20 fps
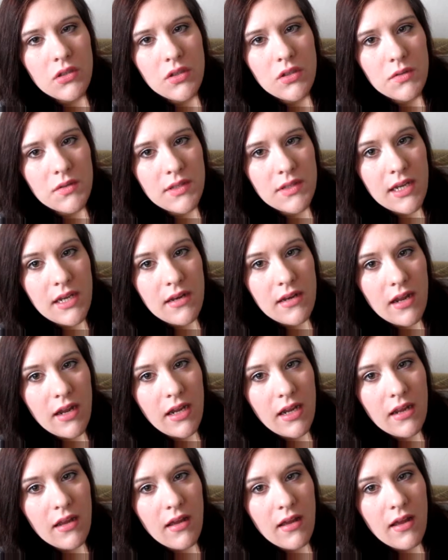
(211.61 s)
Tuesday
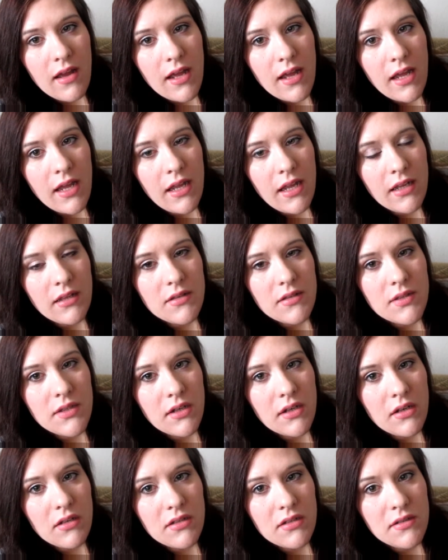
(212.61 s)
night, I
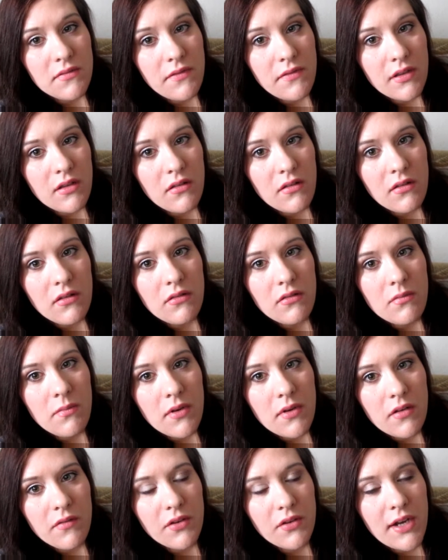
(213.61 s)
started to feel a little
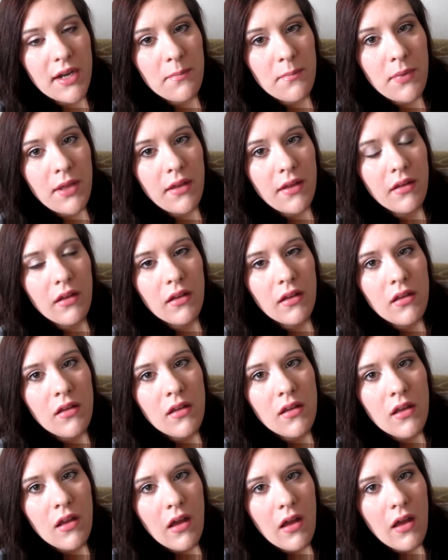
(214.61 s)
bit of cramping.
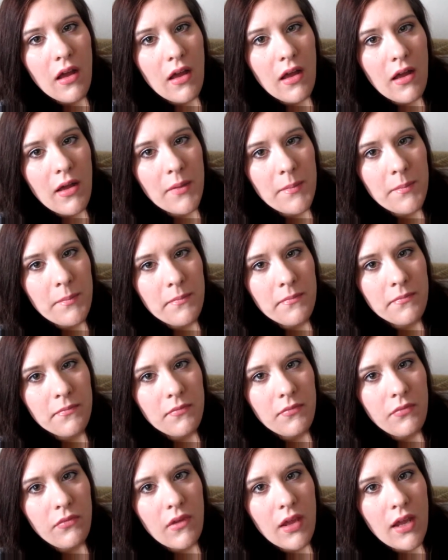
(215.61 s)
Um,
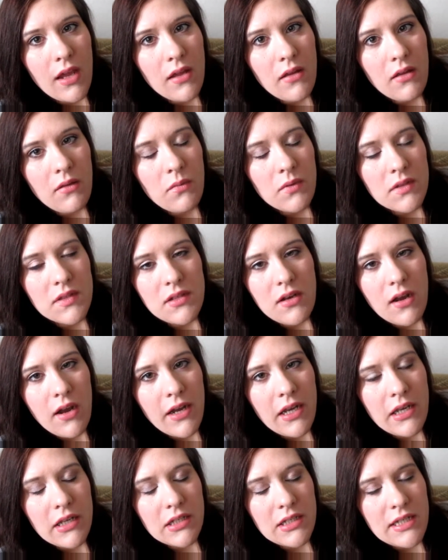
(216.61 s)
I was
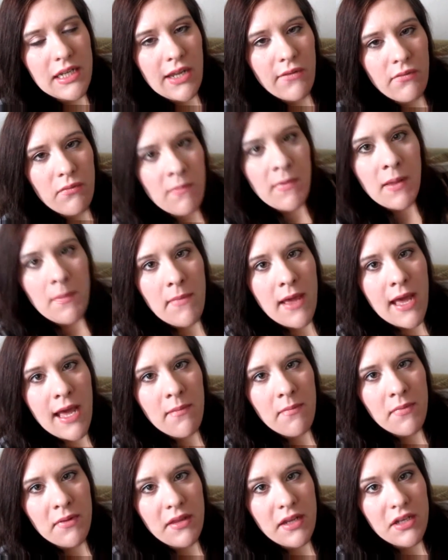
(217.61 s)
talking to Dave and my
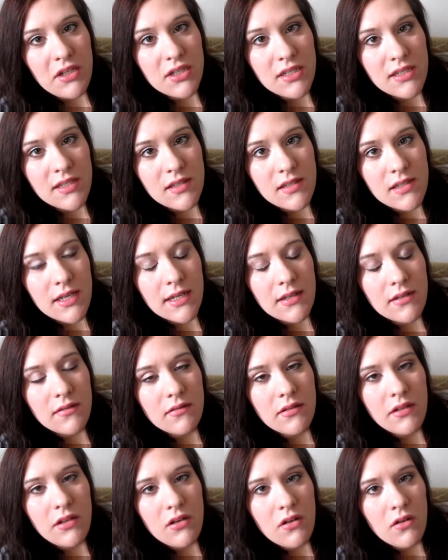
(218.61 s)
mom, and they just said,
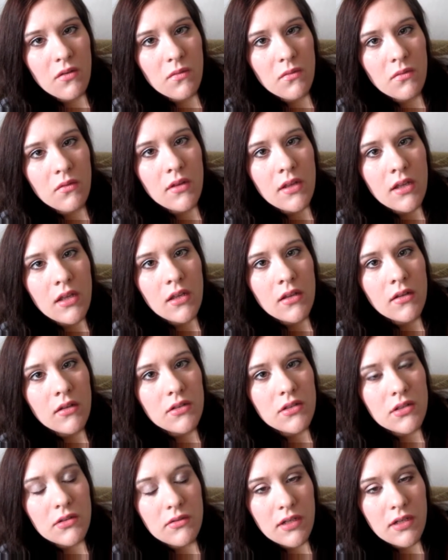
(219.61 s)
you know,
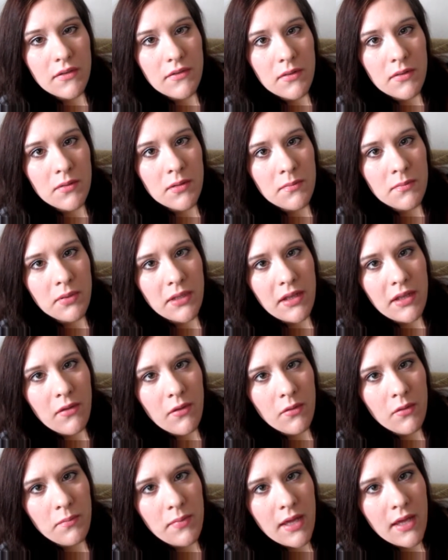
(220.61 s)
don't give up complete
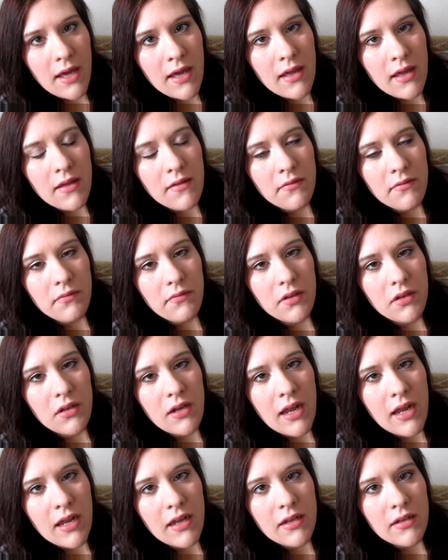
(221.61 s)
hope yet. If you're
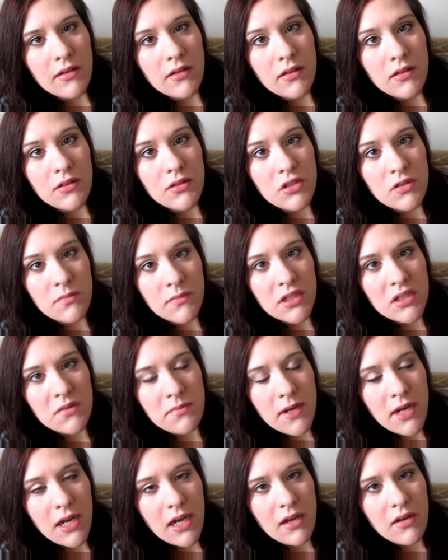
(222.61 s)
not in too much
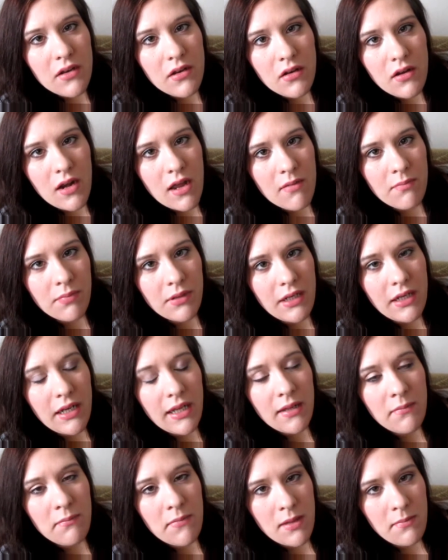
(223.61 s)
pain and you're not
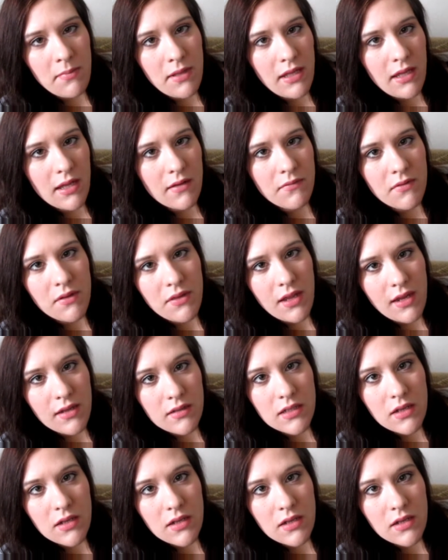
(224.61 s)
bleeding, maybe everything's